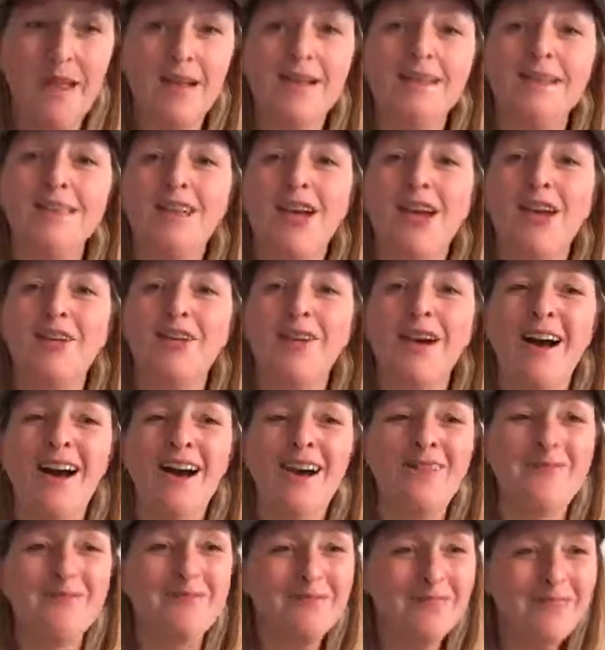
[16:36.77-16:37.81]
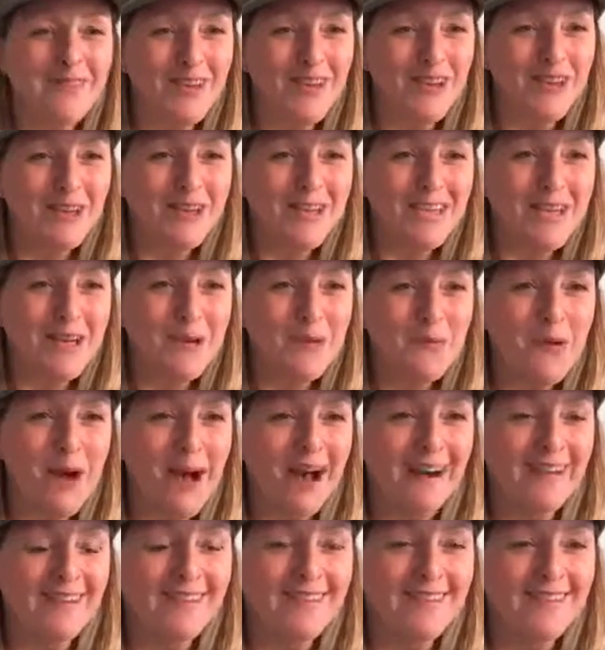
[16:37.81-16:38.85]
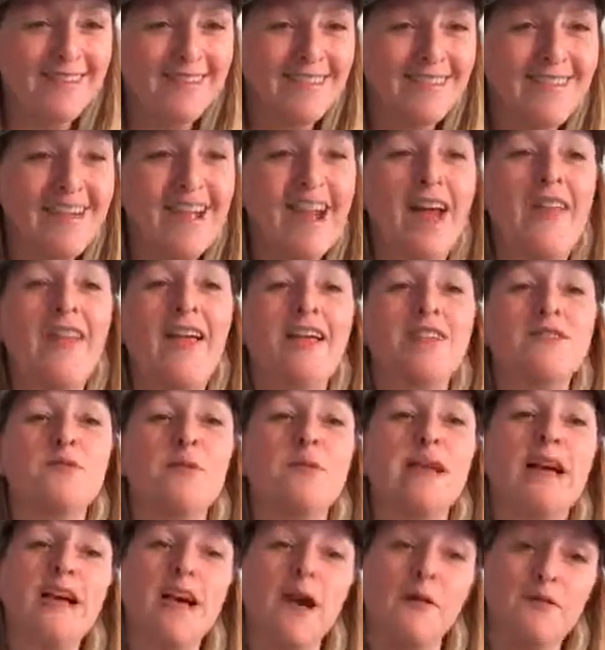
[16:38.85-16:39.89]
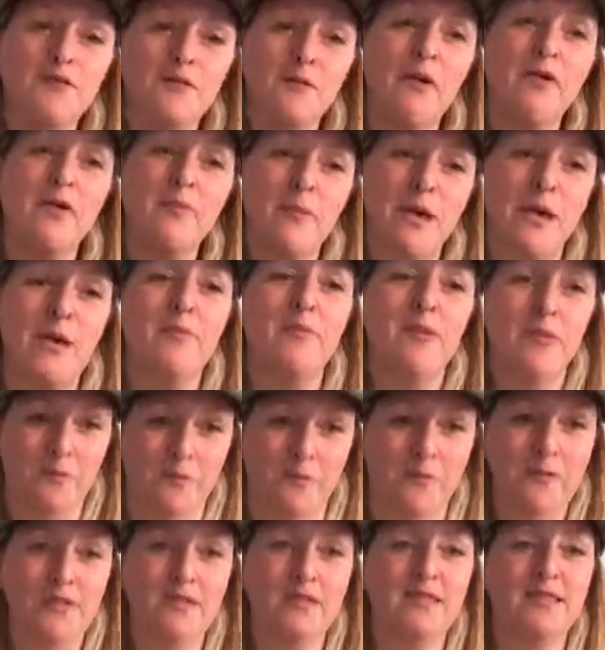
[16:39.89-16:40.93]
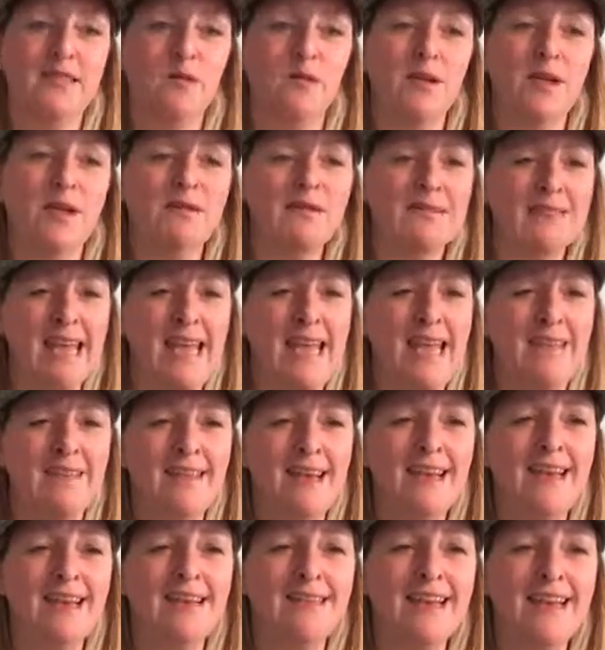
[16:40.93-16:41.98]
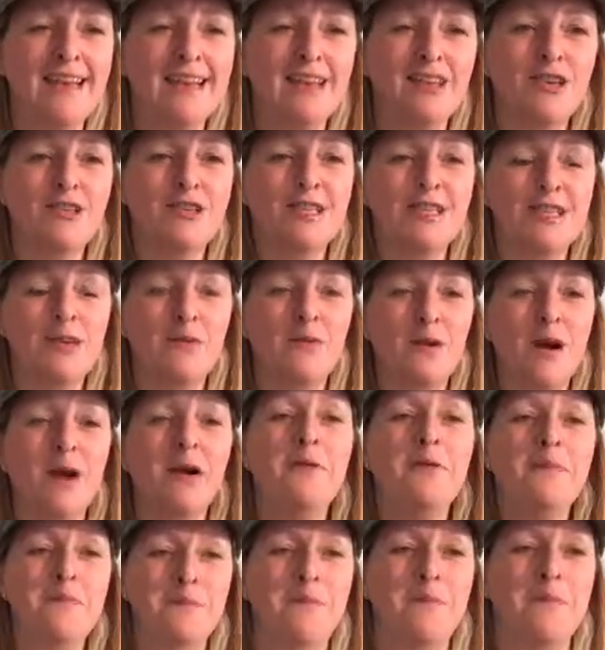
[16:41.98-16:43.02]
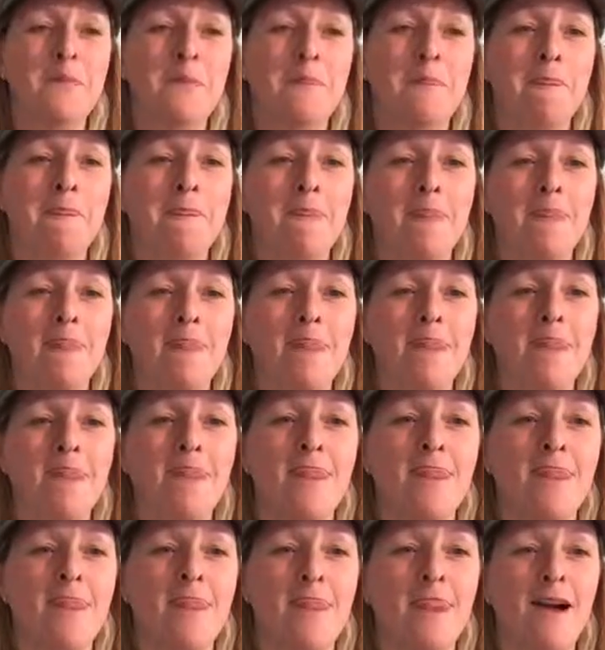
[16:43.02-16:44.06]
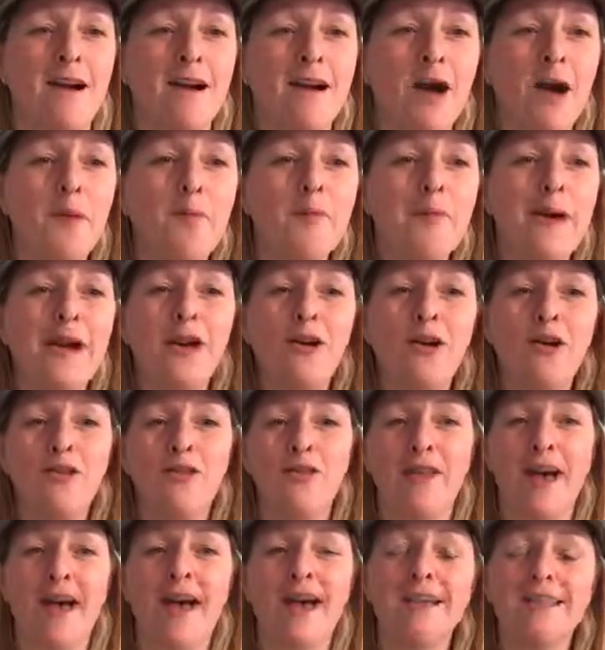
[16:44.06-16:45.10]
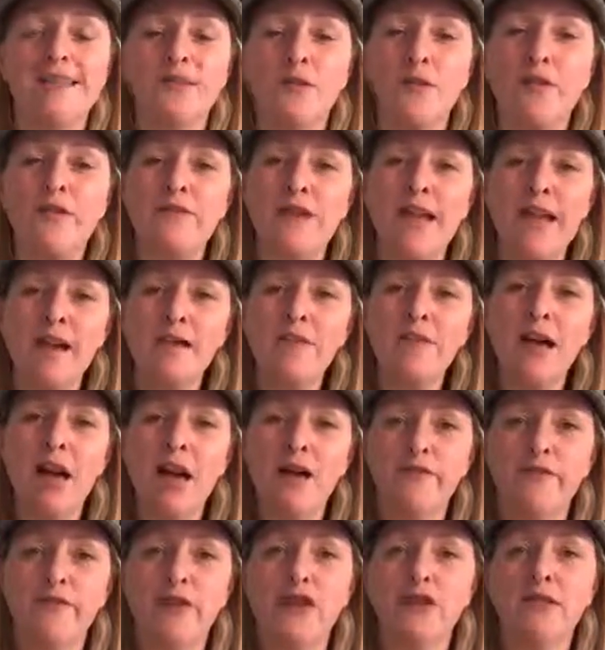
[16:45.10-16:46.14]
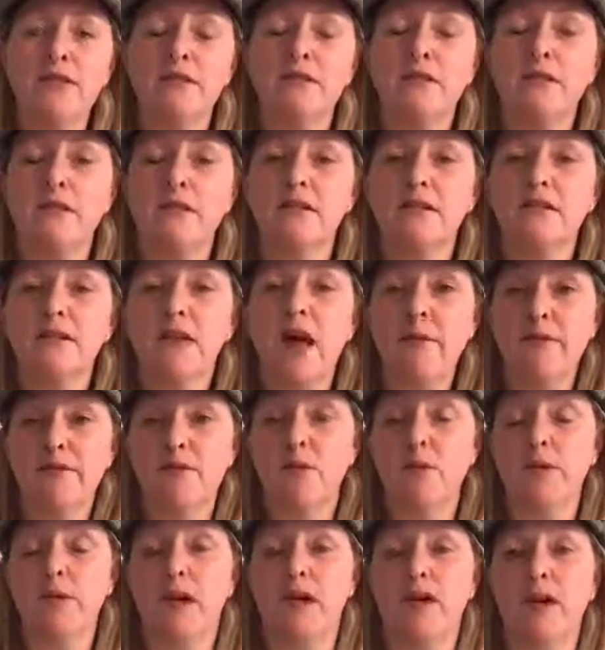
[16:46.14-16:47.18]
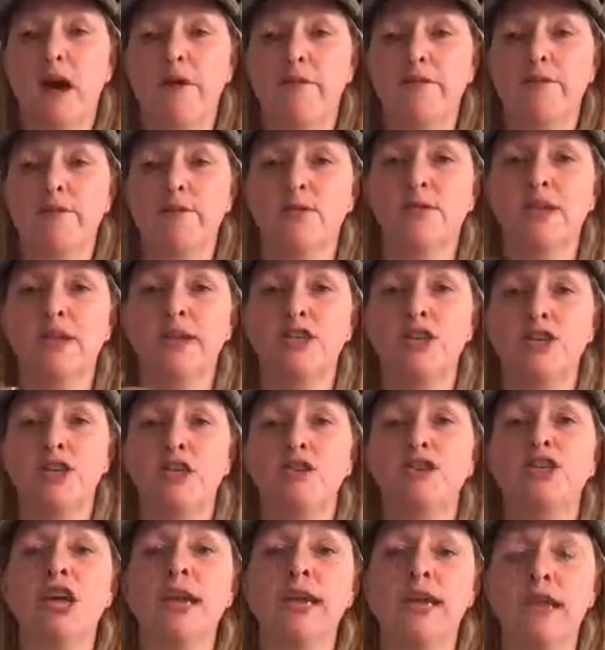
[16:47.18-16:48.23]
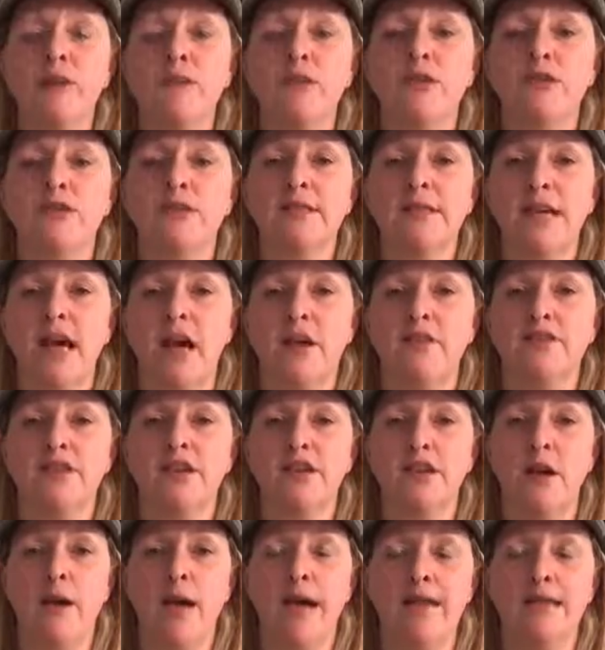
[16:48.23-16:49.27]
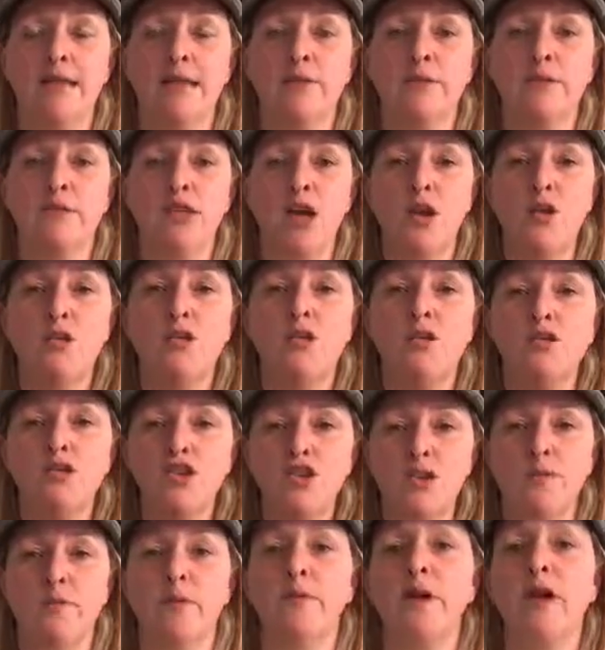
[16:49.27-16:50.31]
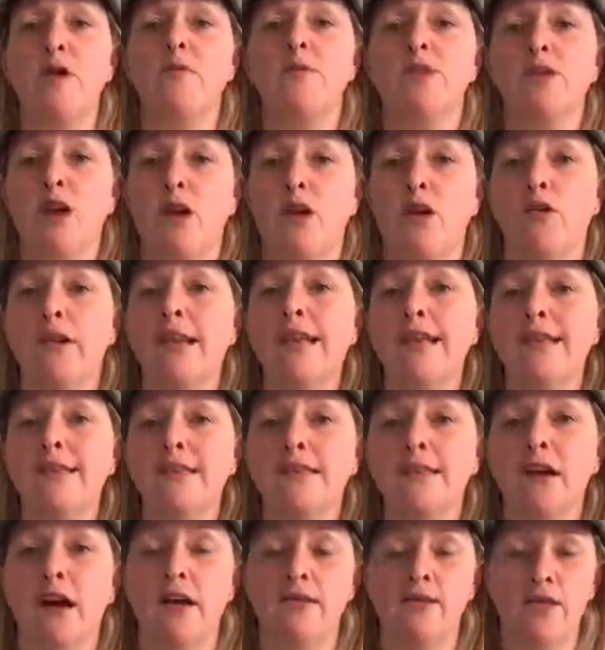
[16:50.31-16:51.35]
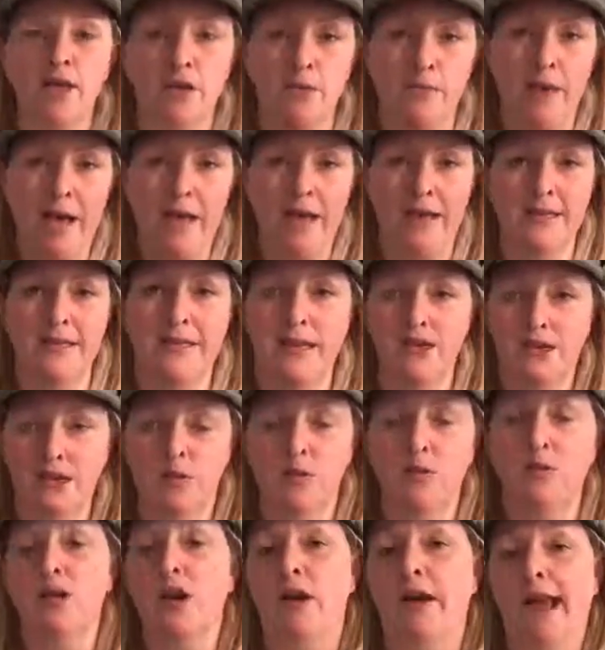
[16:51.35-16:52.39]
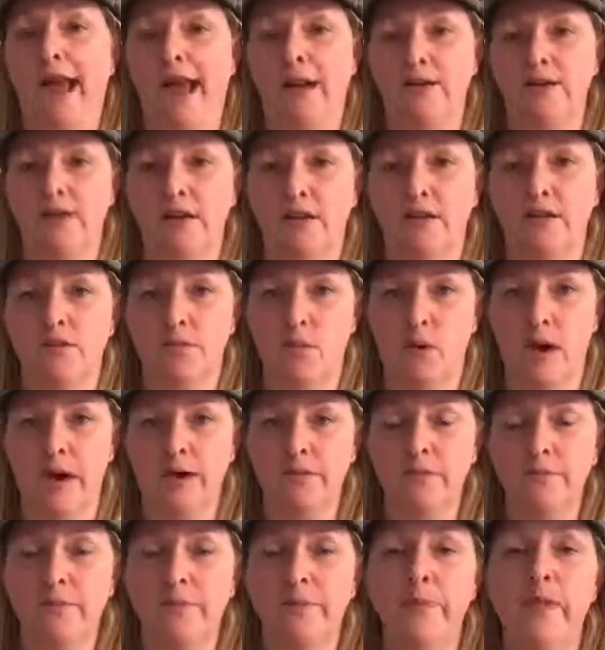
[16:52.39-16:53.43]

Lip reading: So you did it well, and that comes from other people. So someone else saying that, is that you did it well? I'll come back on that. So we've now covered comfortable with uncomfortable. So that's you checking in with yourself so you don't end up so consumed by what's going on inside that you're paying attention to what's going outside as well.